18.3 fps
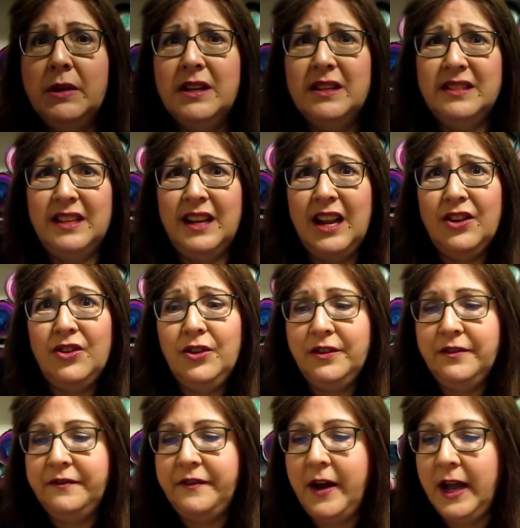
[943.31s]
because then I
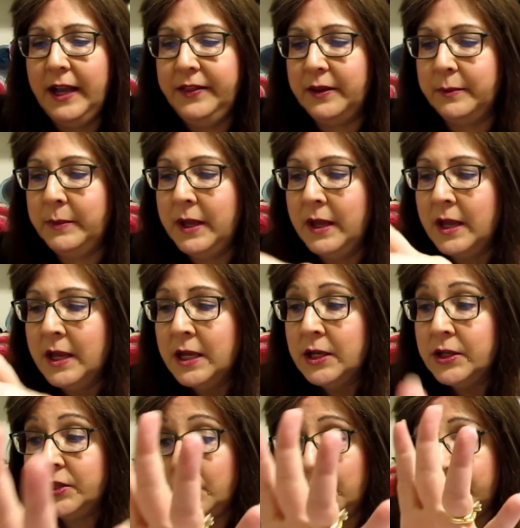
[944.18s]
couldn't find them.
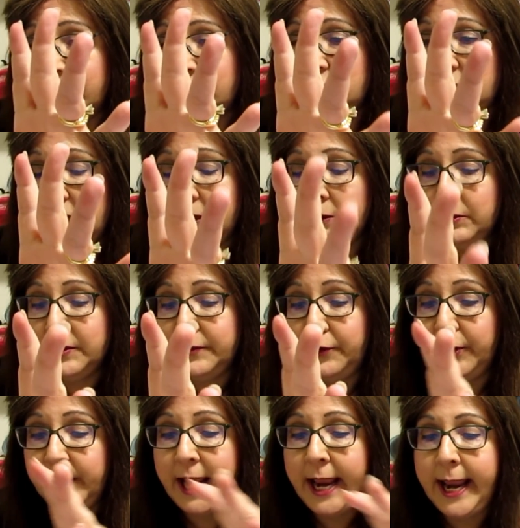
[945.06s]
So this was
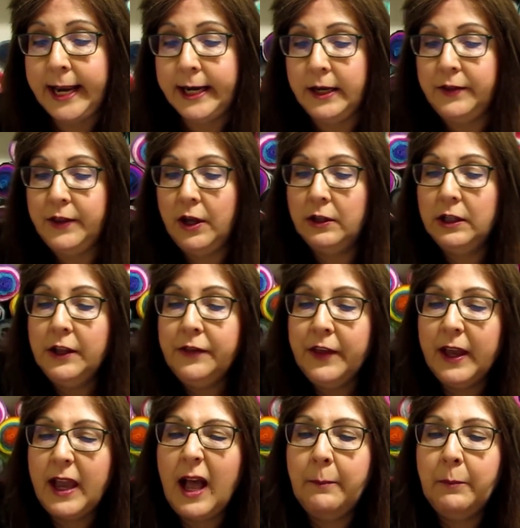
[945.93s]
very handy. The only
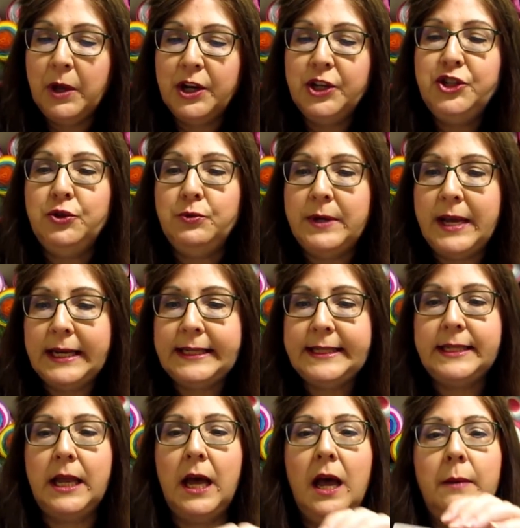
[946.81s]
thing I'm going to do
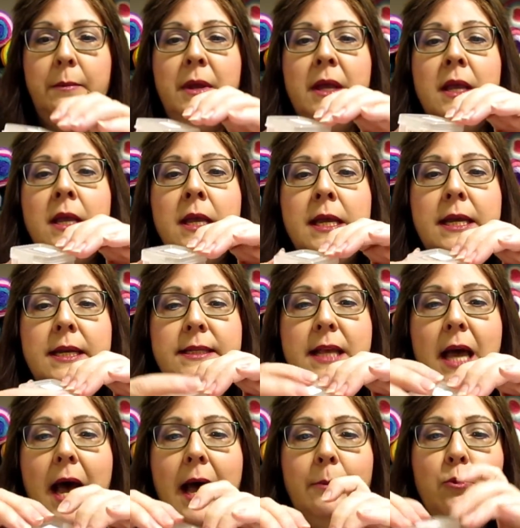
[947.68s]
next time
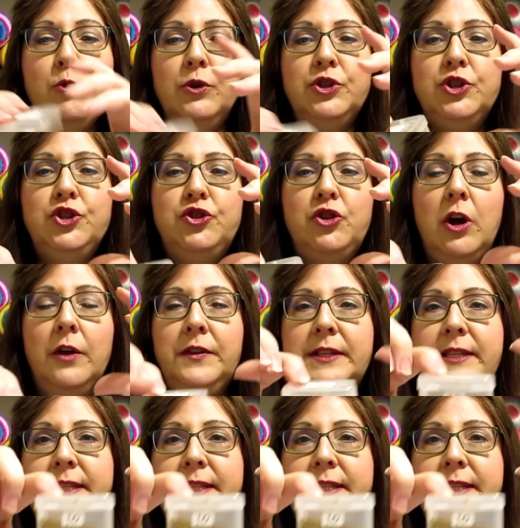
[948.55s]
is I'm going to draw the